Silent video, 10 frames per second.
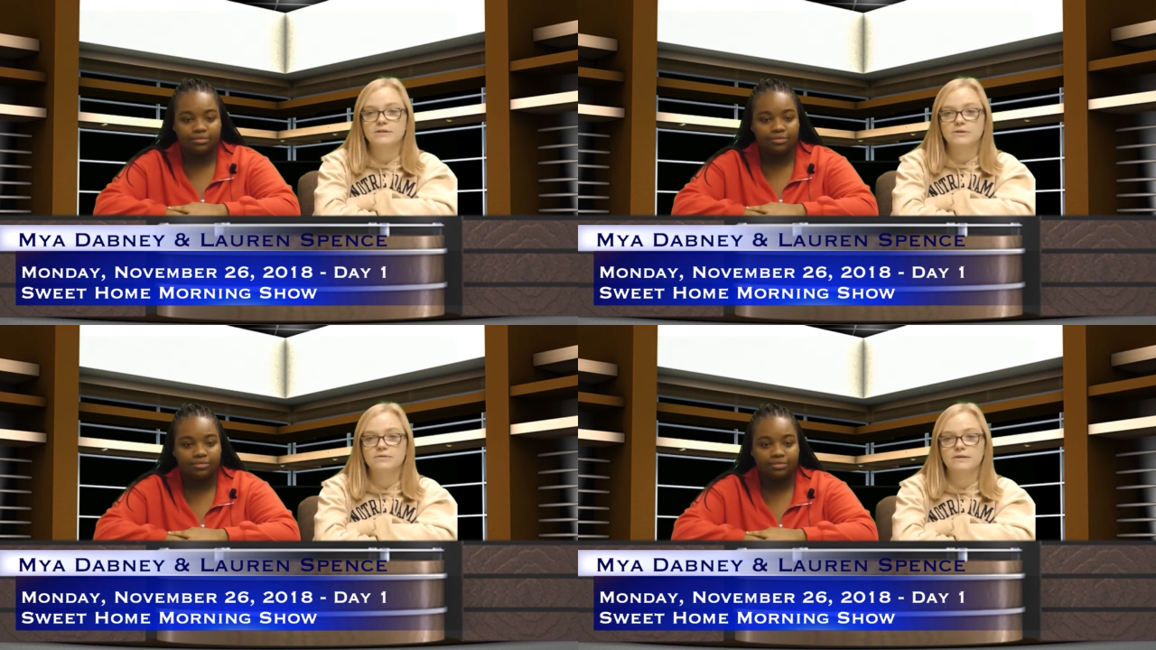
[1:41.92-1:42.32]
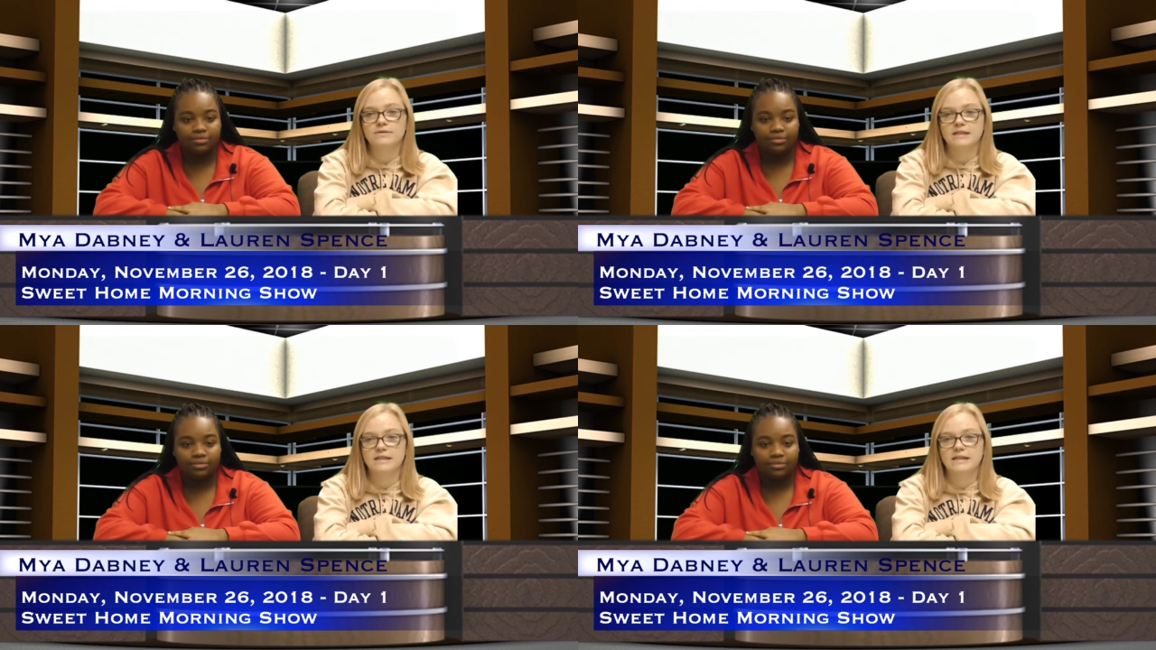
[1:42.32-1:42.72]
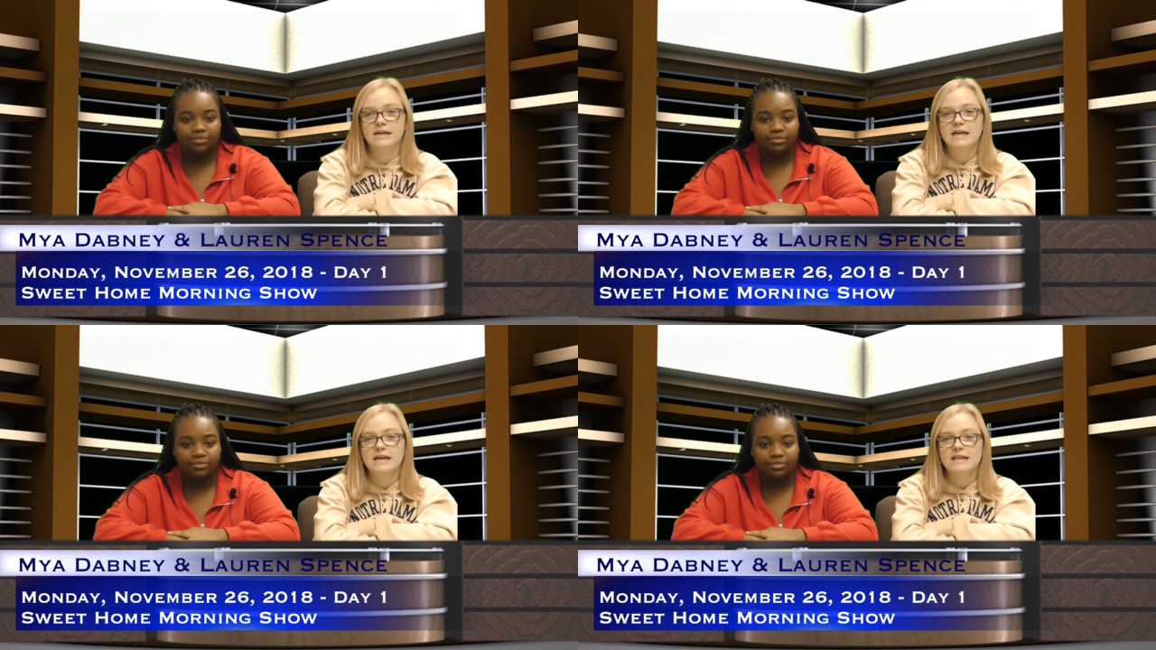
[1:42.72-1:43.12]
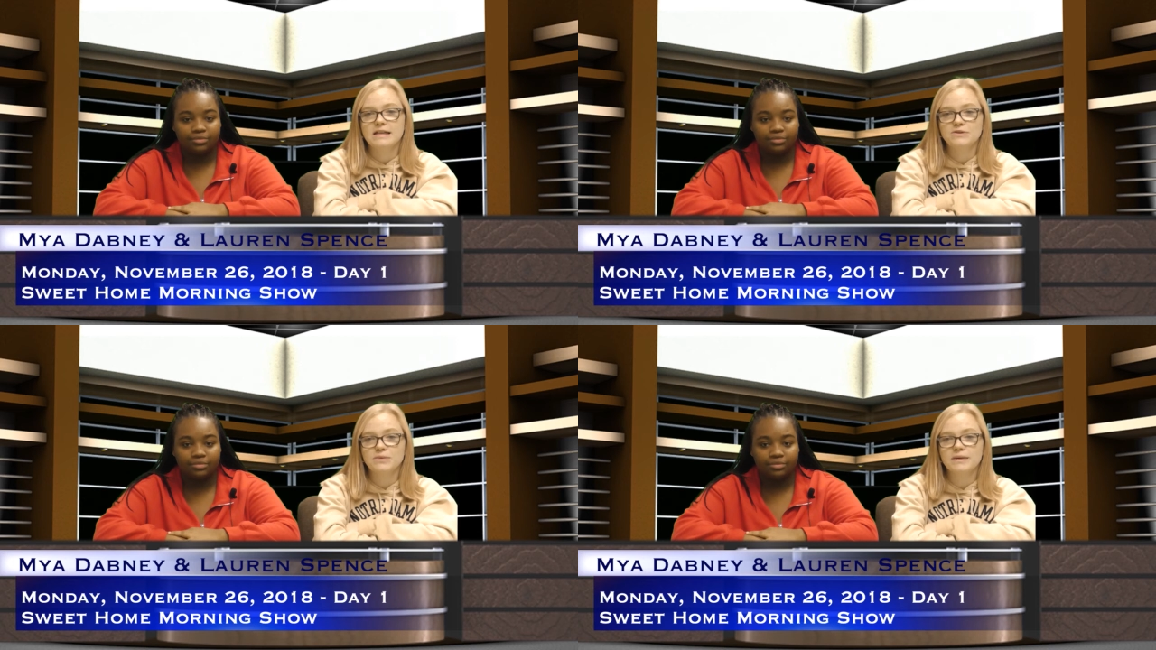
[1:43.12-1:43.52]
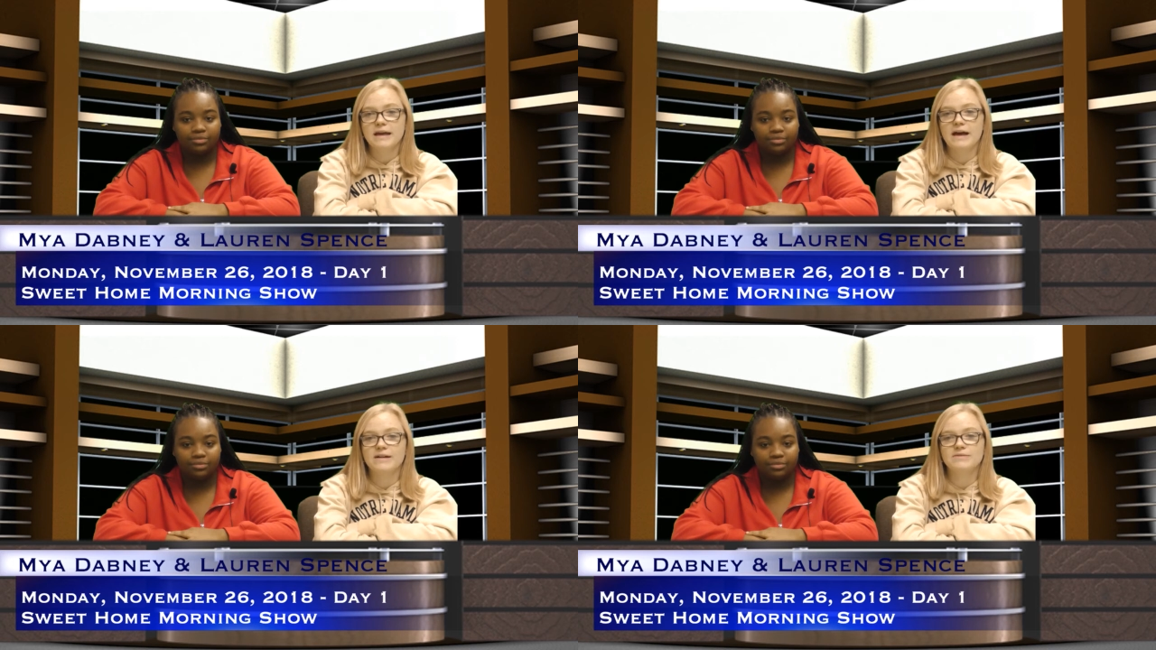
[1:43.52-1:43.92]
Speaker 1: 2.15. This will be
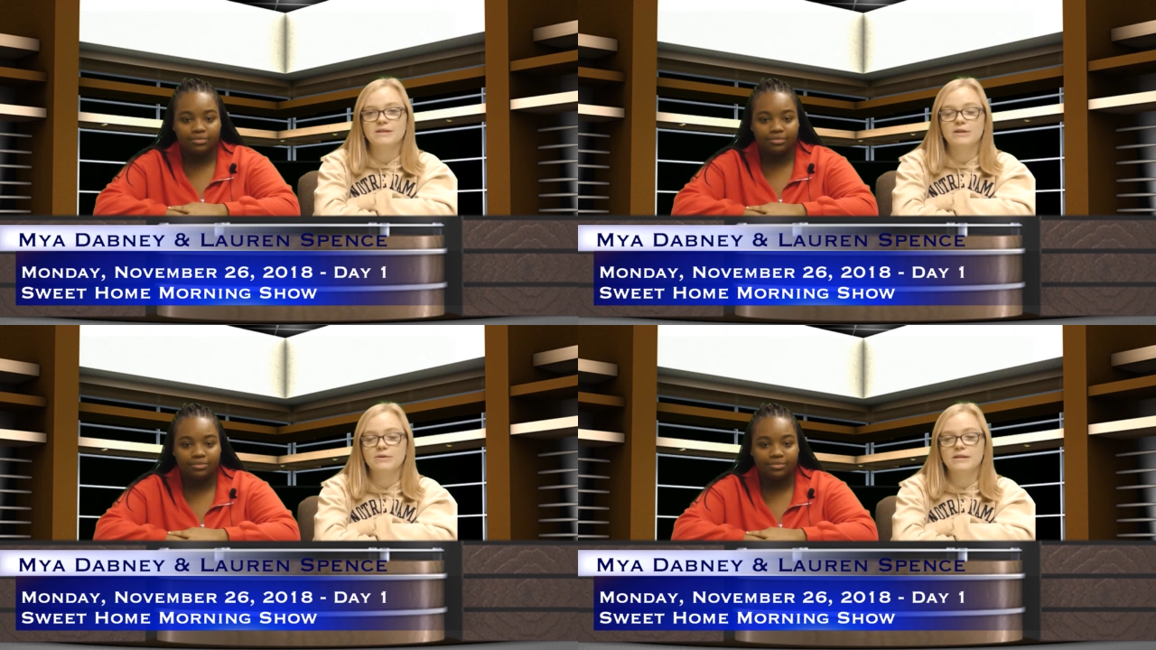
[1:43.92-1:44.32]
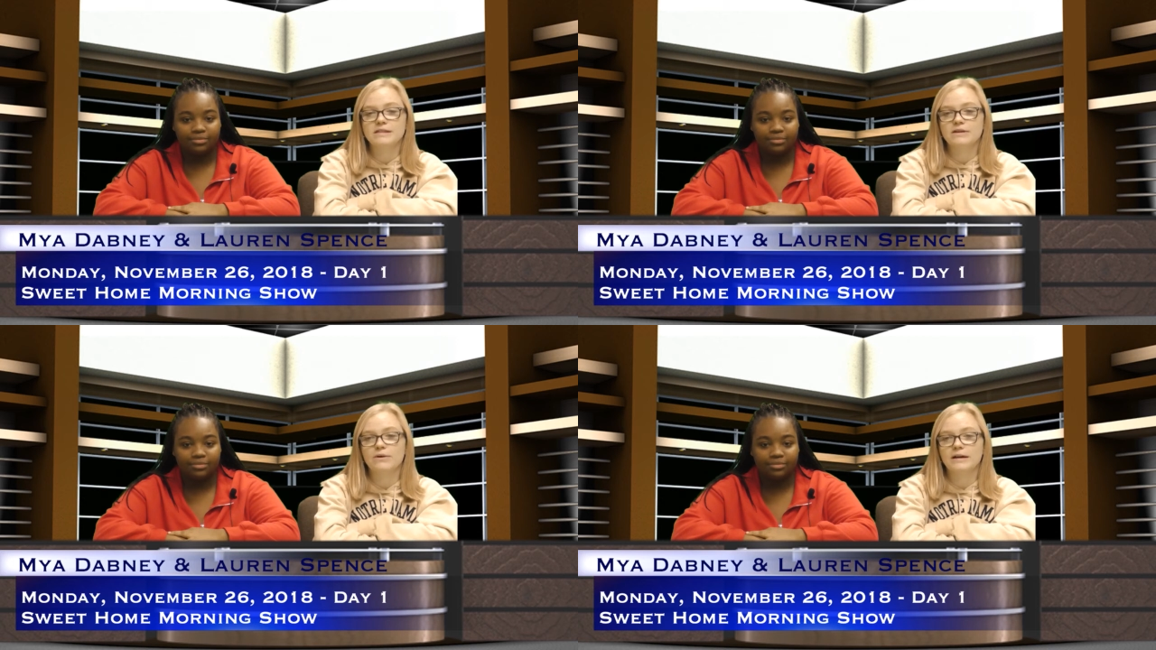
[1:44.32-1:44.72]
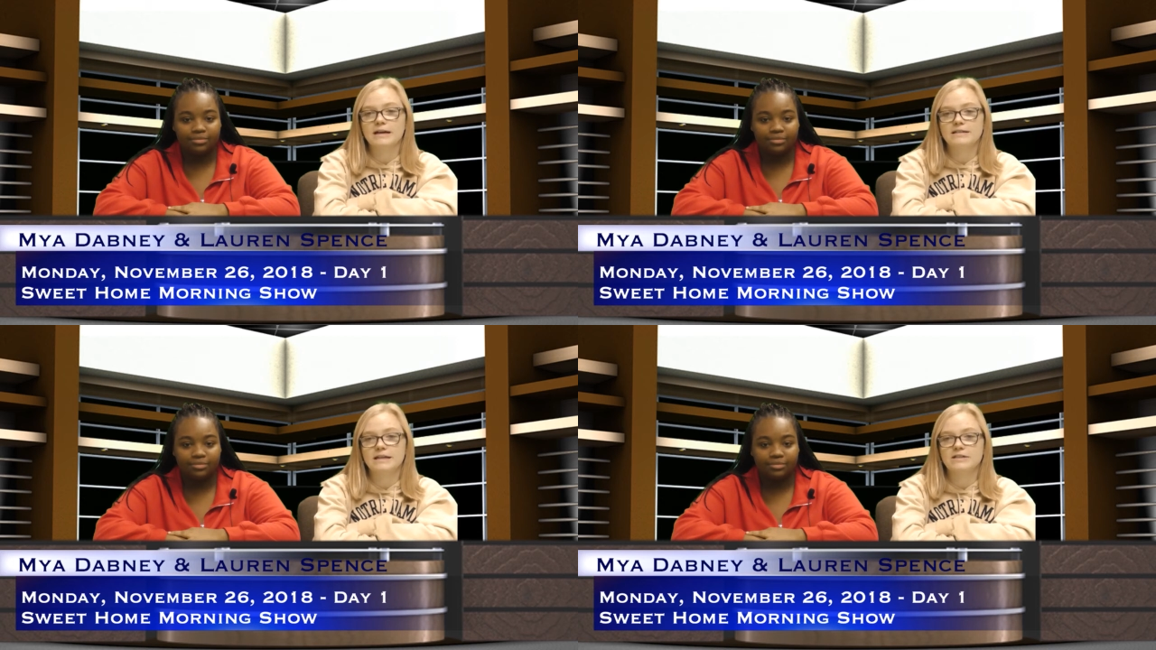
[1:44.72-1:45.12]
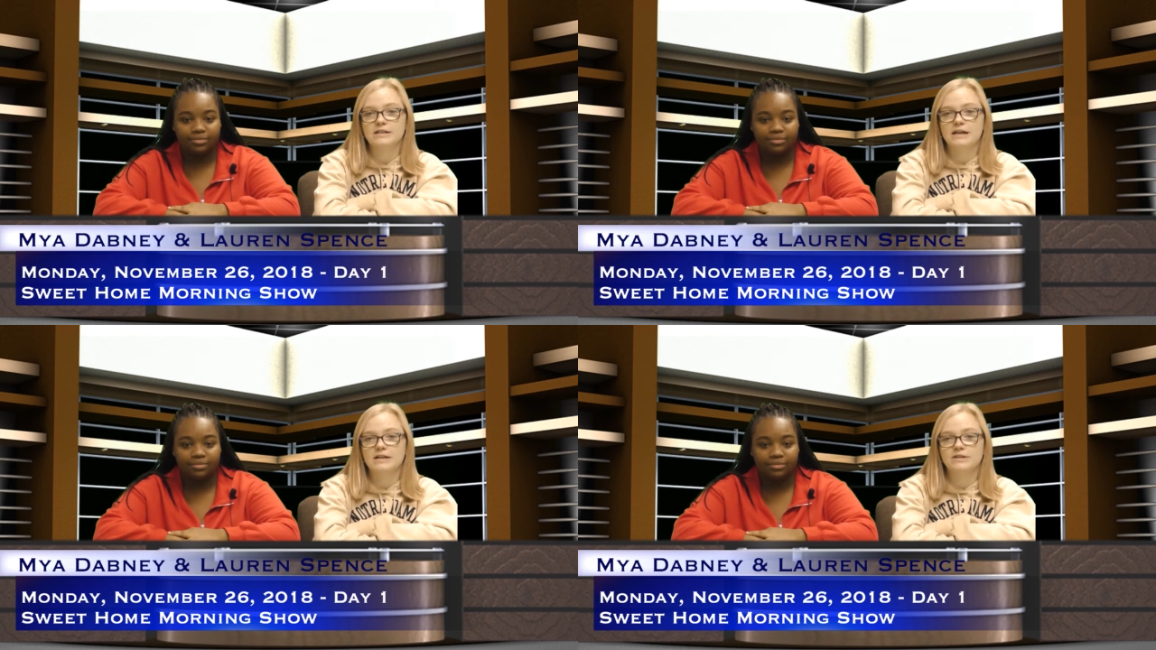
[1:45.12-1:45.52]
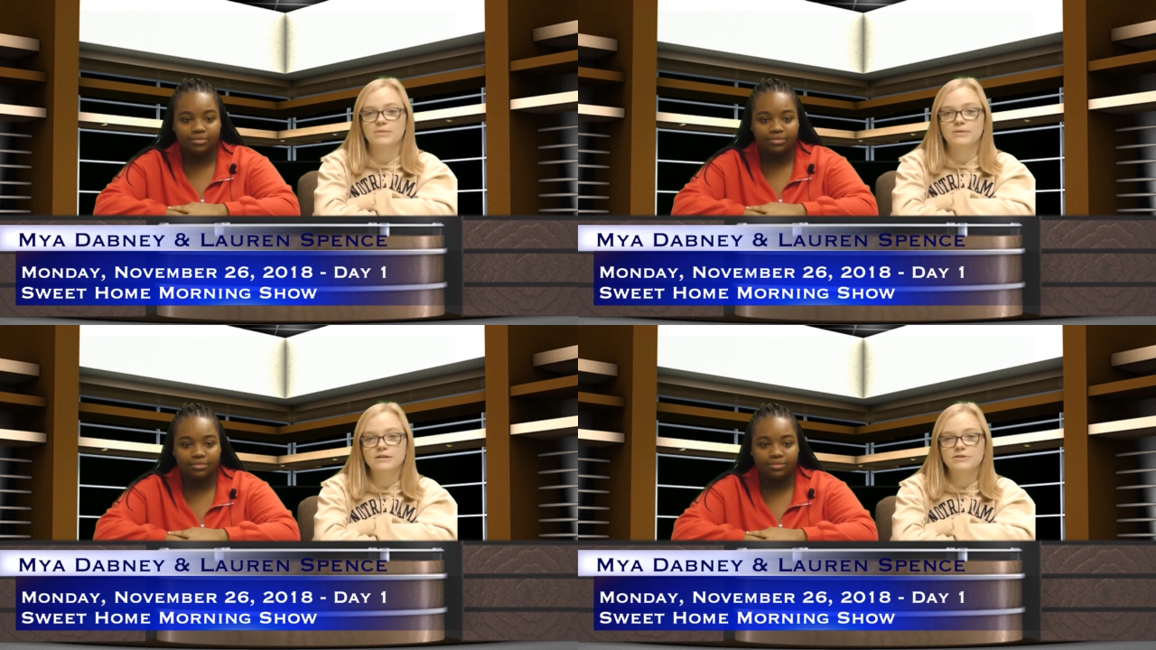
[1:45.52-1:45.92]
held with UNYTS organization as our
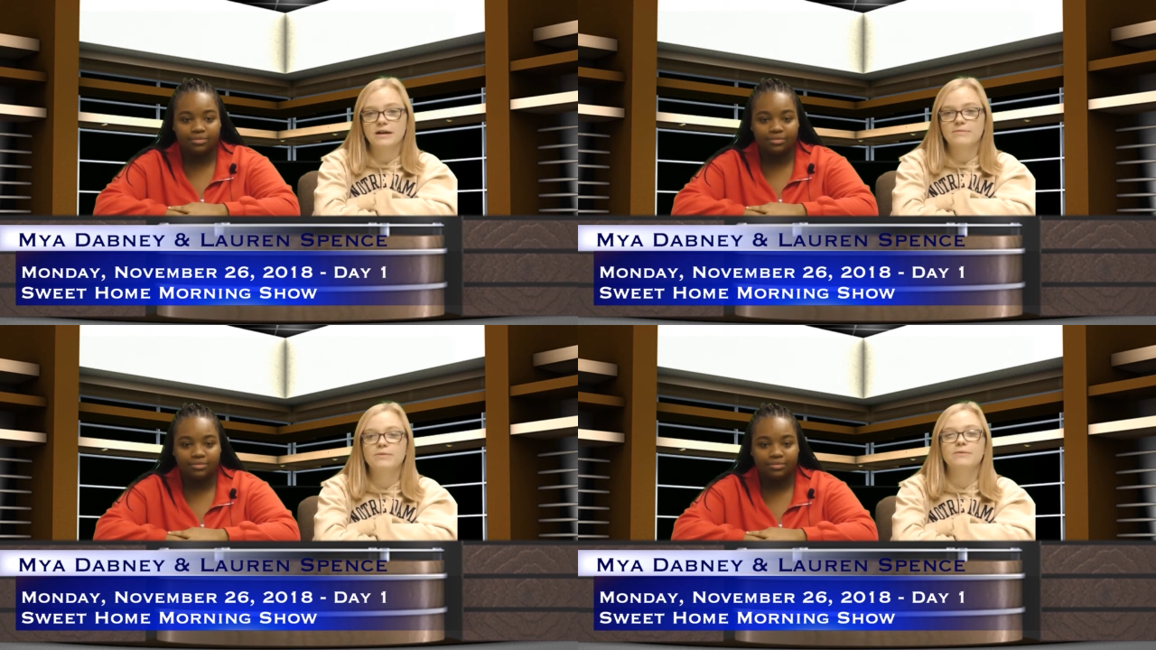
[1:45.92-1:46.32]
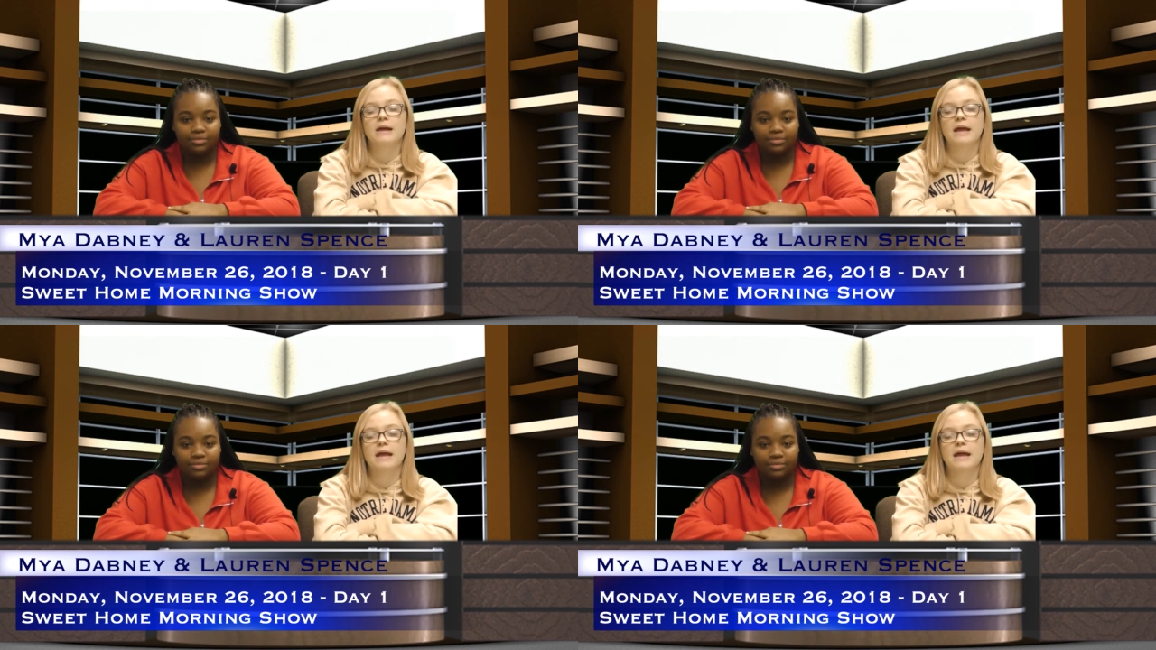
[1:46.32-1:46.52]
blood drive, boot